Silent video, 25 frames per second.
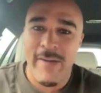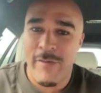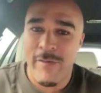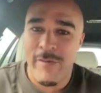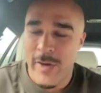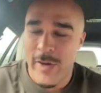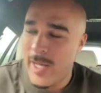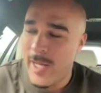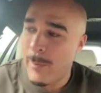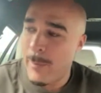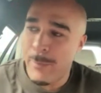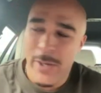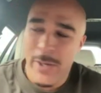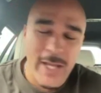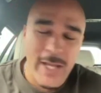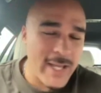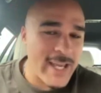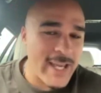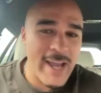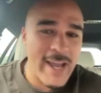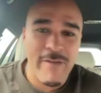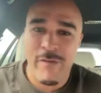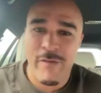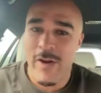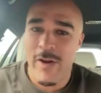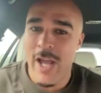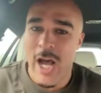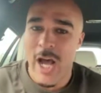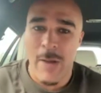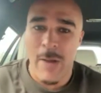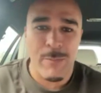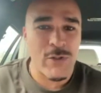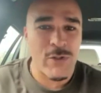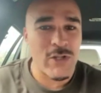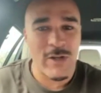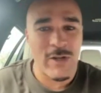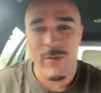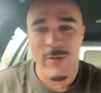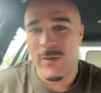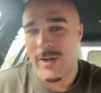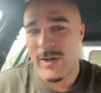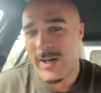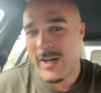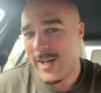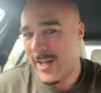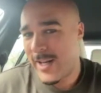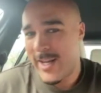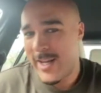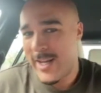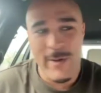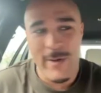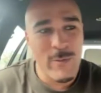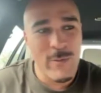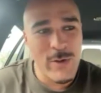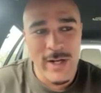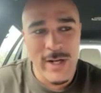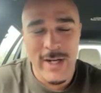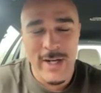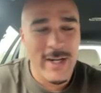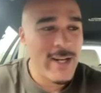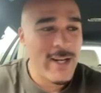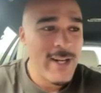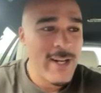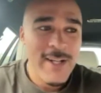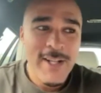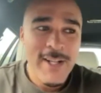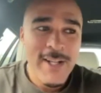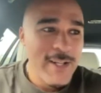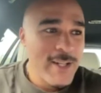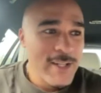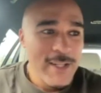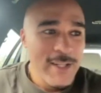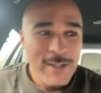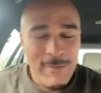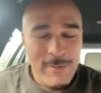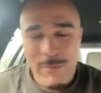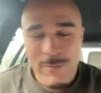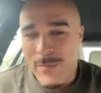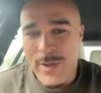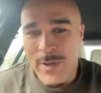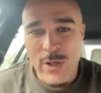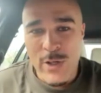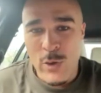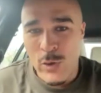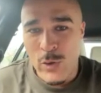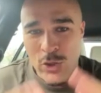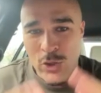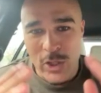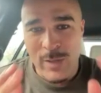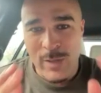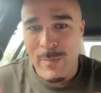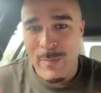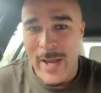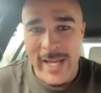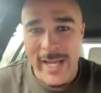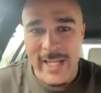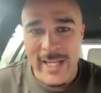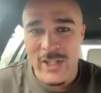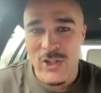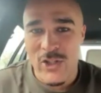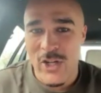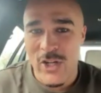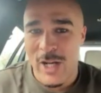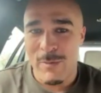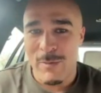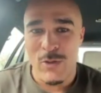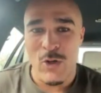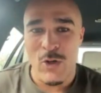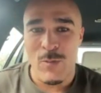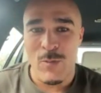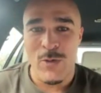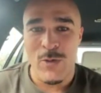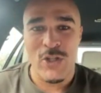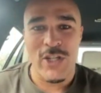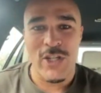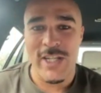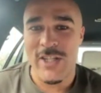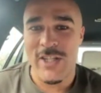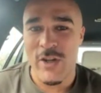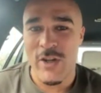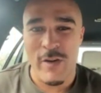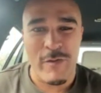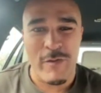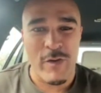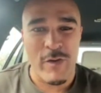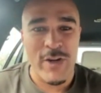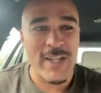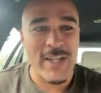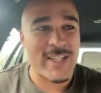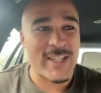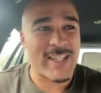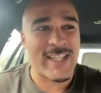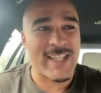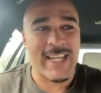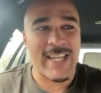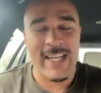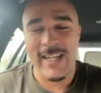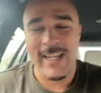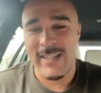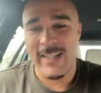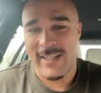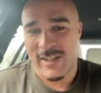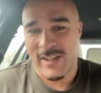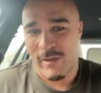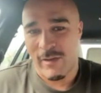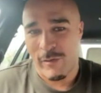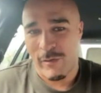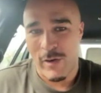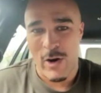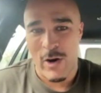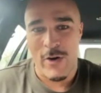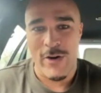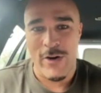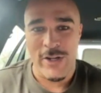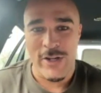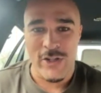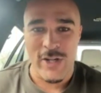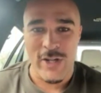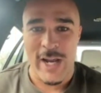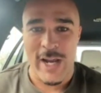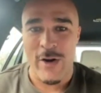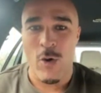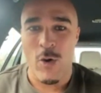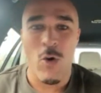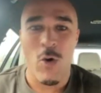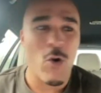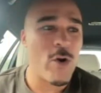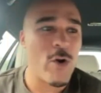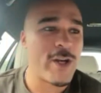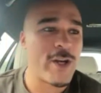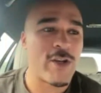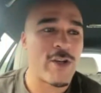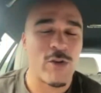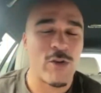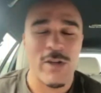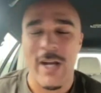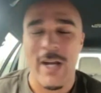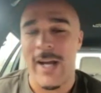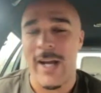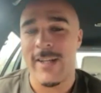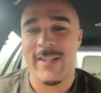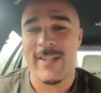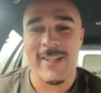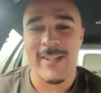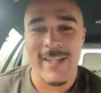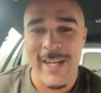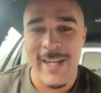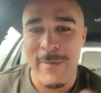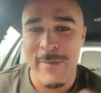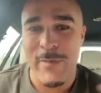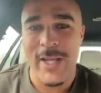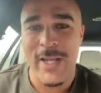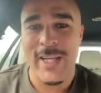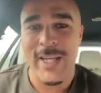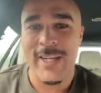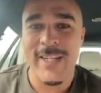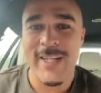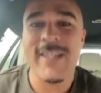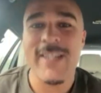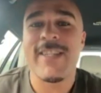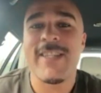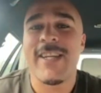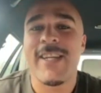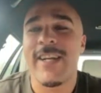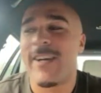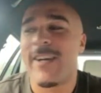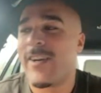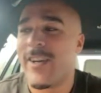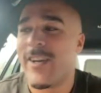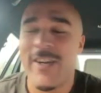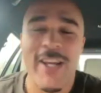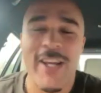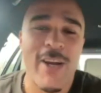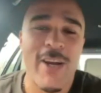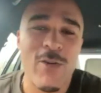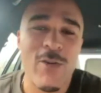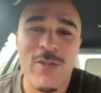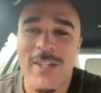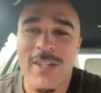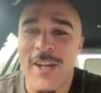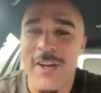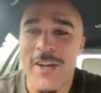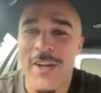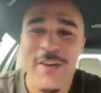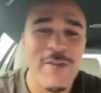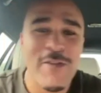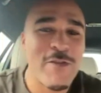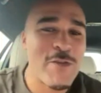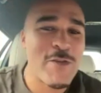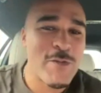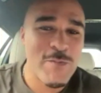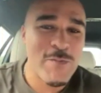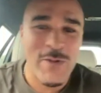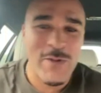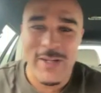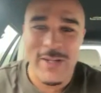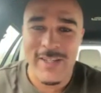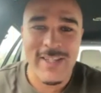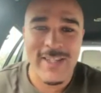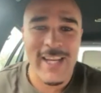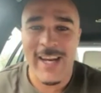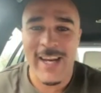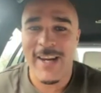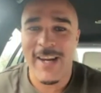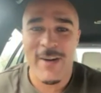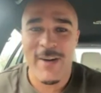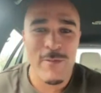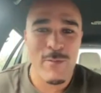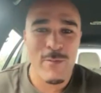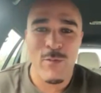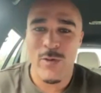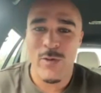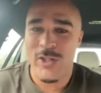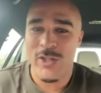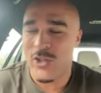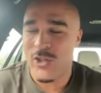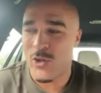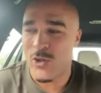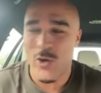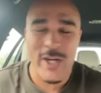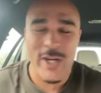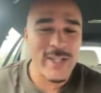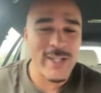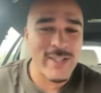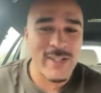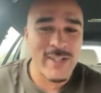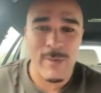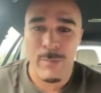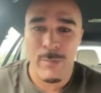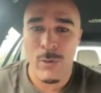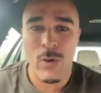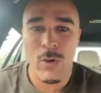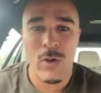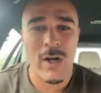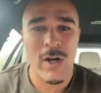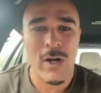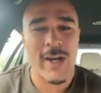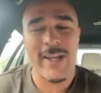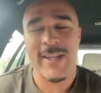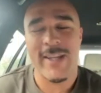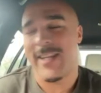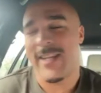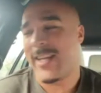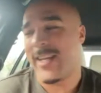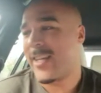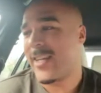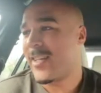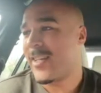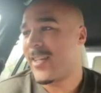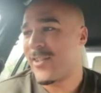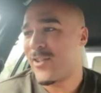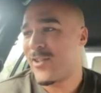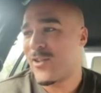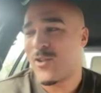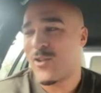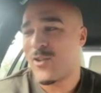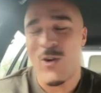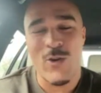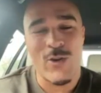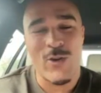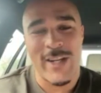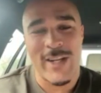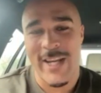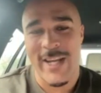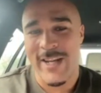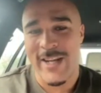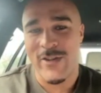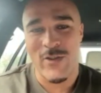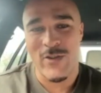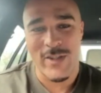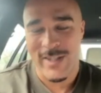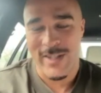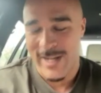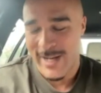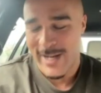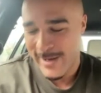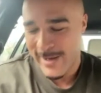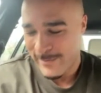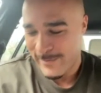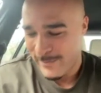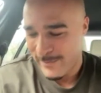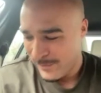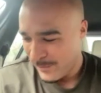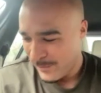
he'll pick every option. He'll just make his job so much easier for his skills to flourish. And Owen could constantly be in his ear and the outside of him and telling him which strings to pull. I think it's so dangerous. Yeah.